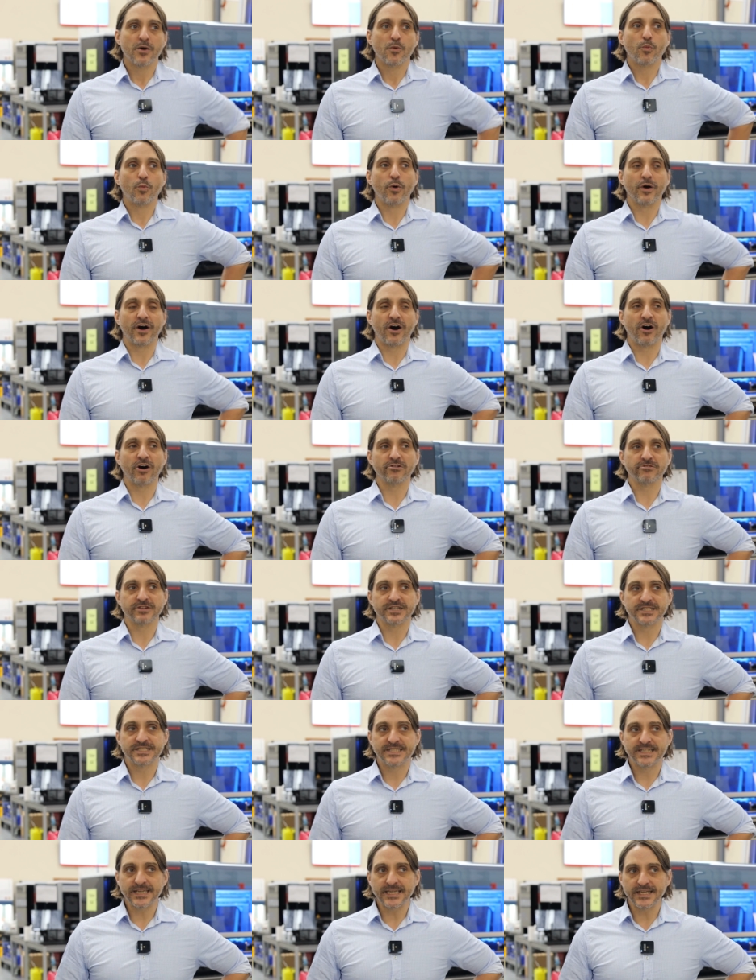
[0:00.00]
What
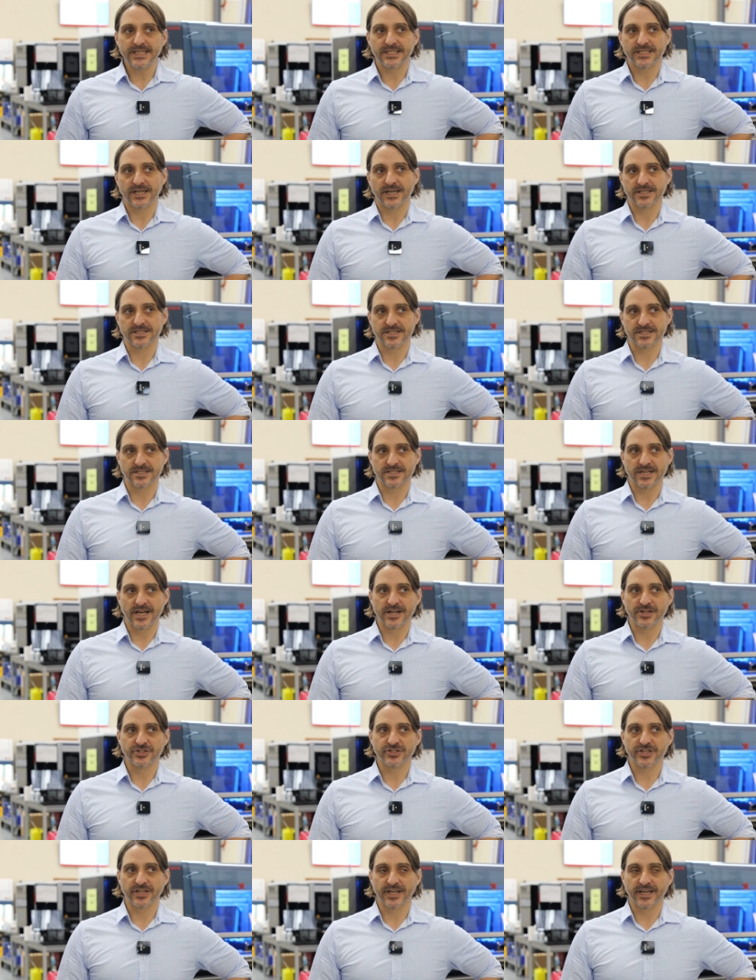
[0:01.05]
R&D does
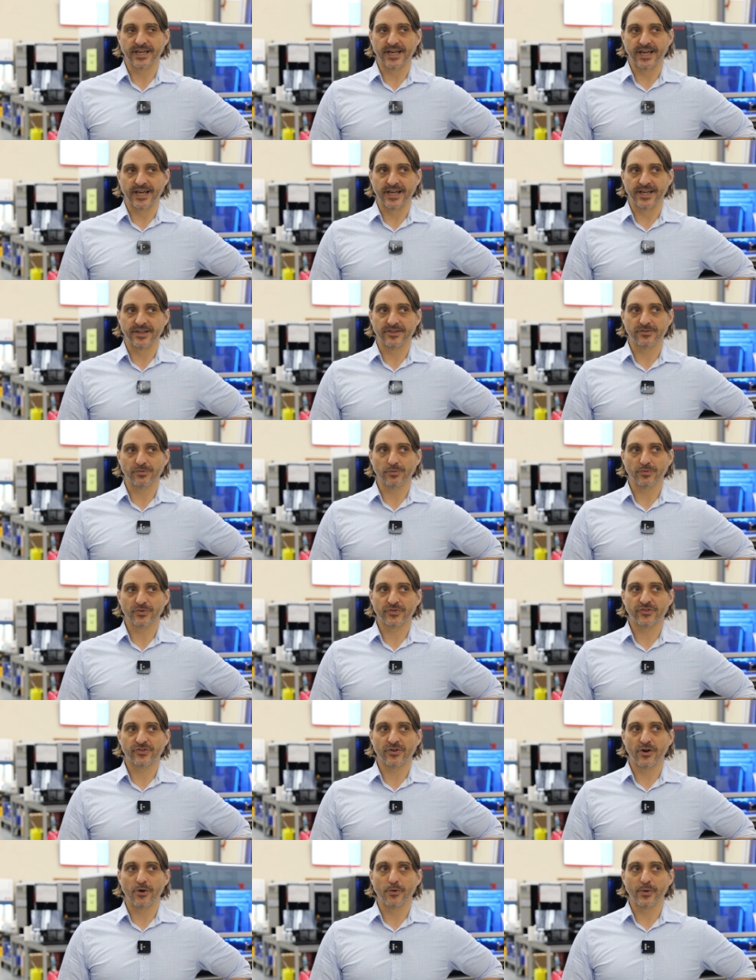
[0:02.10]
essentially is,
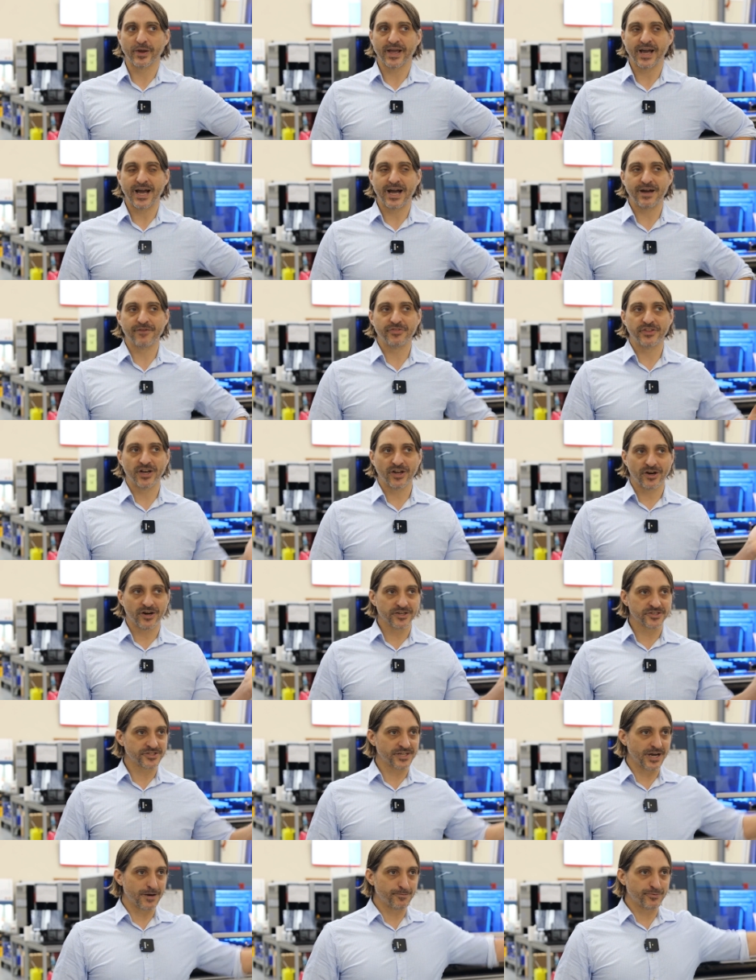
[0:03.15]
so we have the
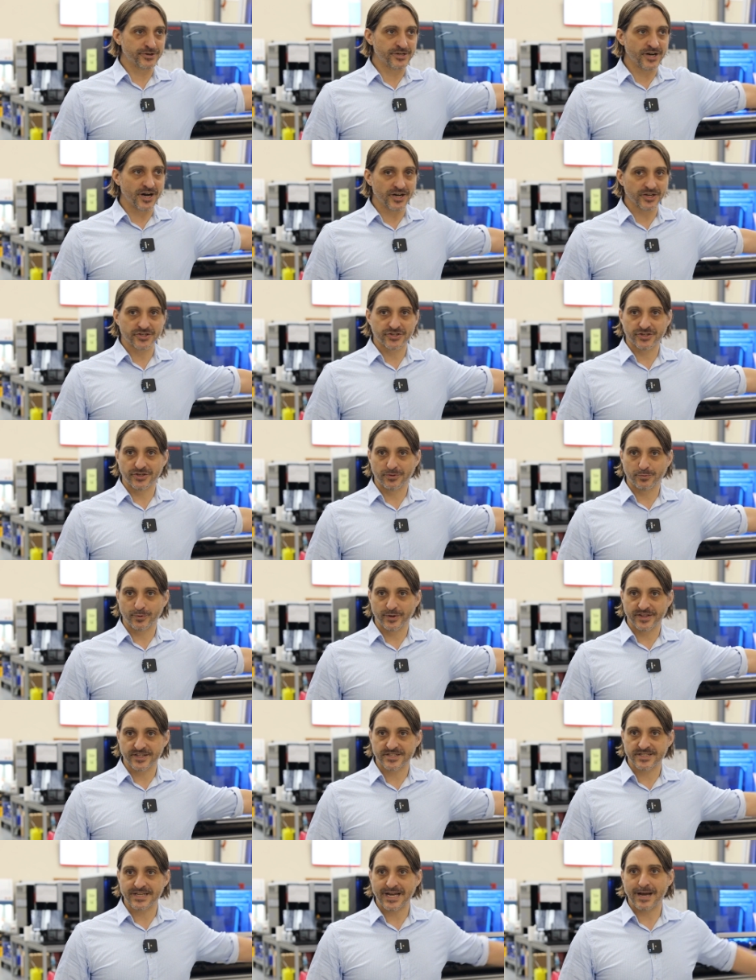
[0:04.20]
large-scale production
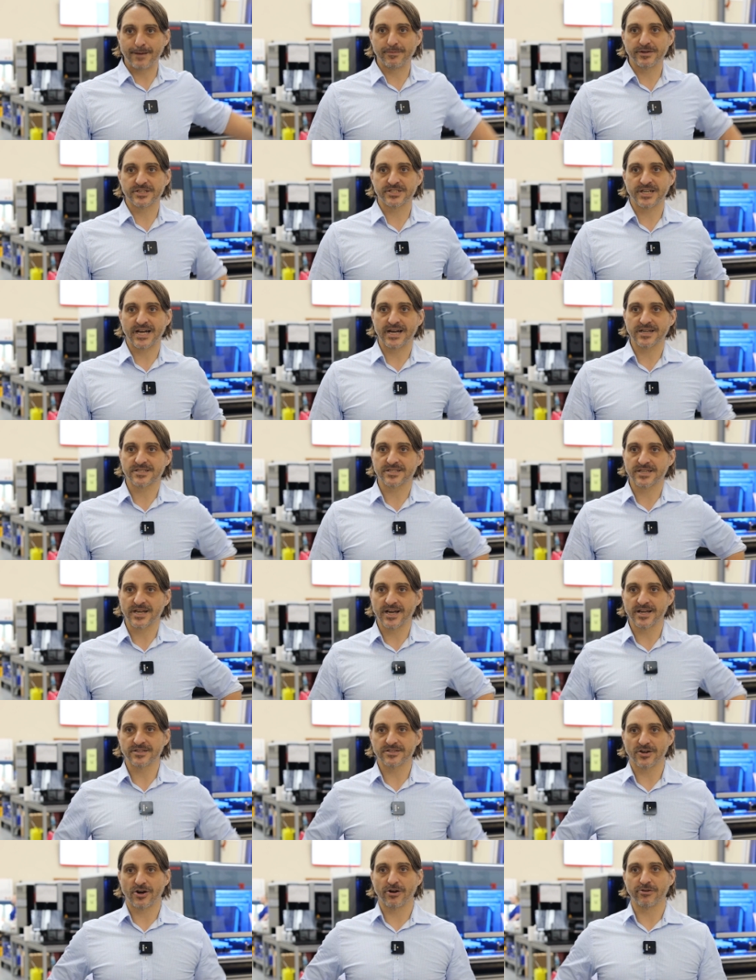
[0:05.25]
with established
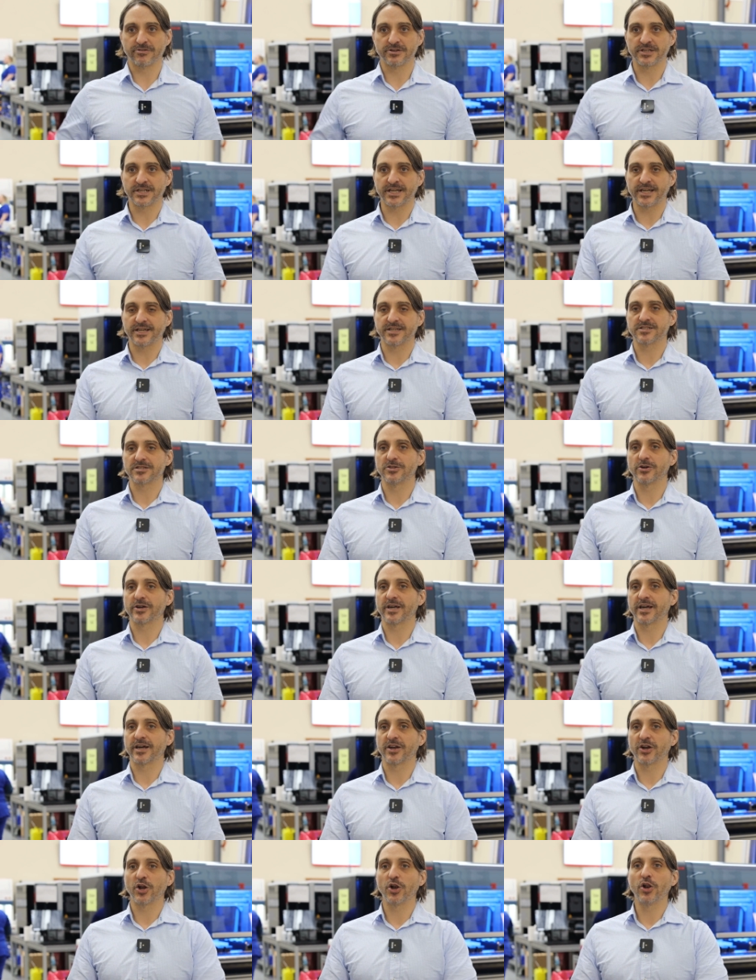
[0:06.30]
assays. R&D is
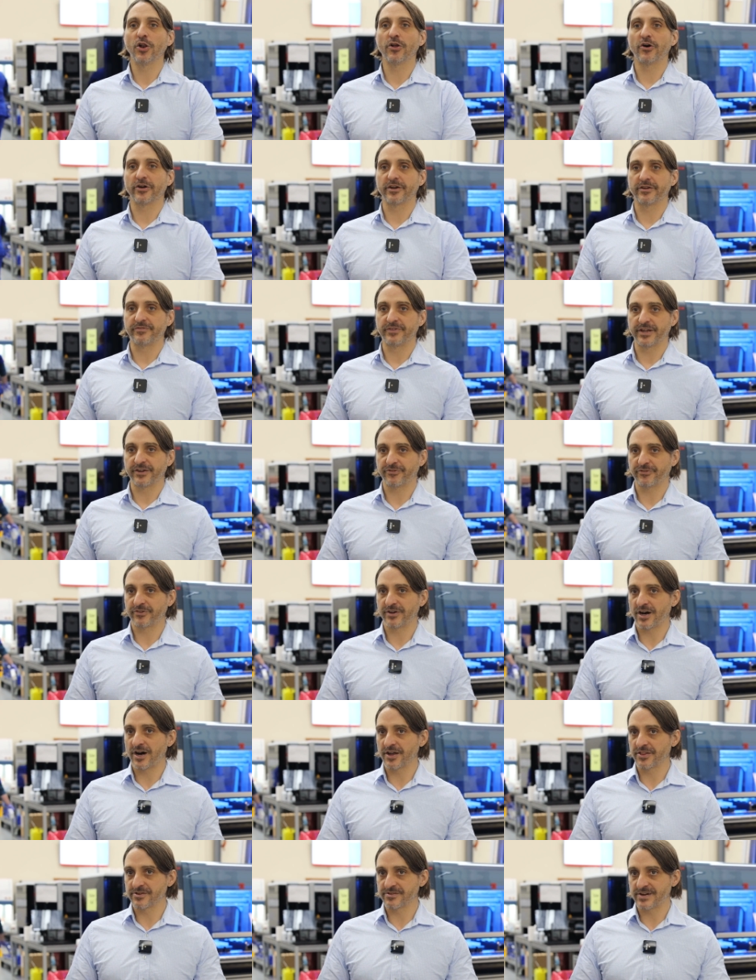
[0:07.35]
looking at a lot of
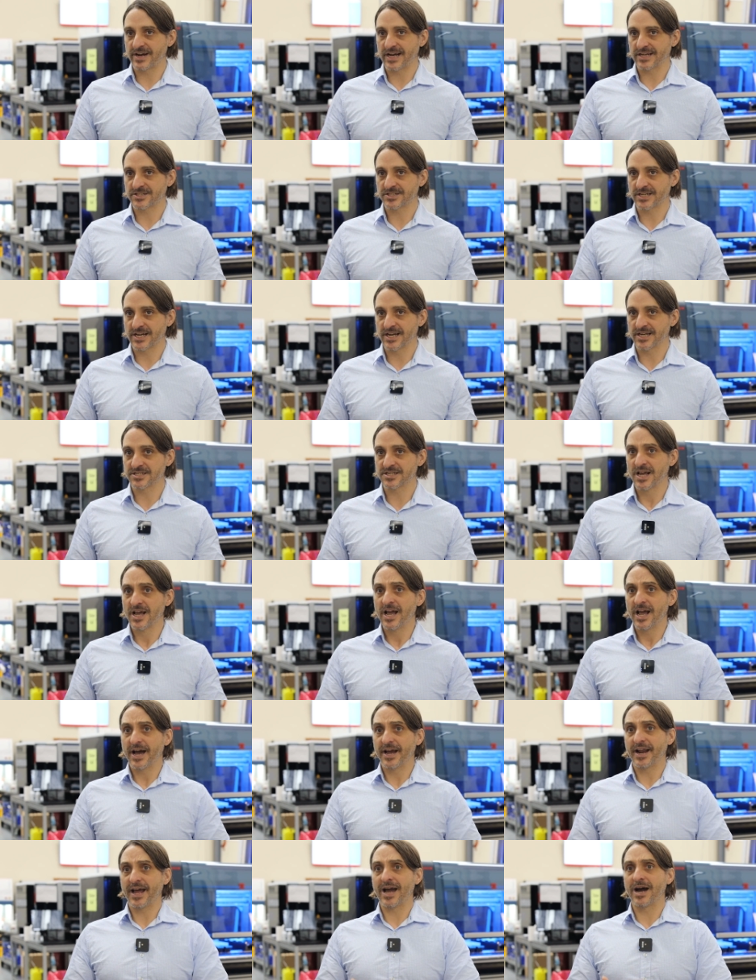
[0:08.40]
different other assays
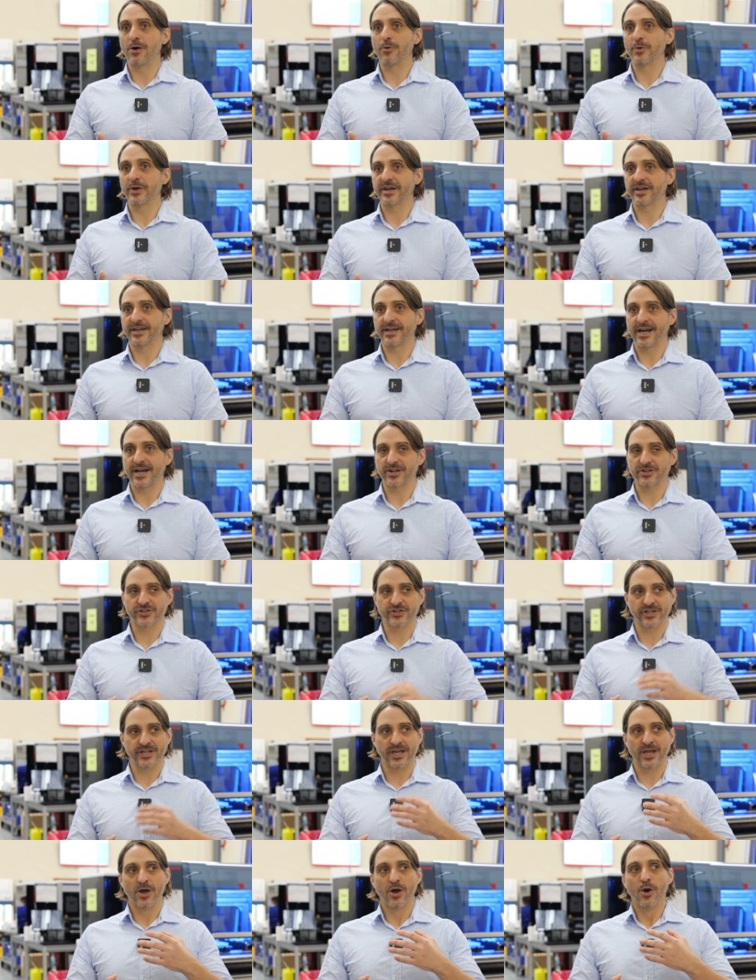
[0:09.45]
and how we can
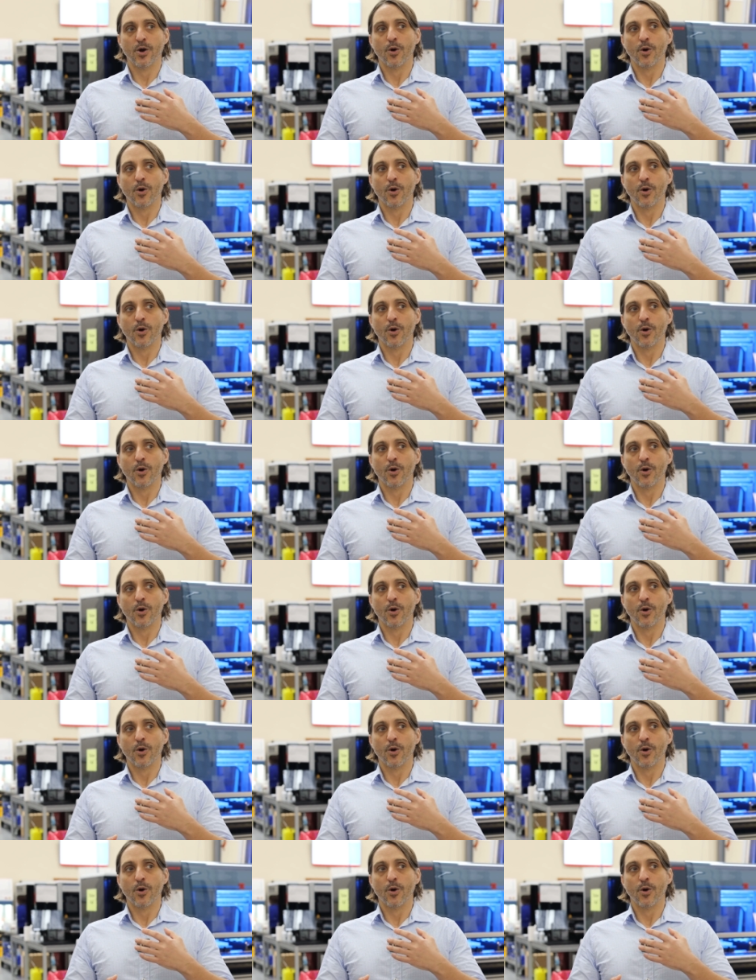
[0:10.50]
actually,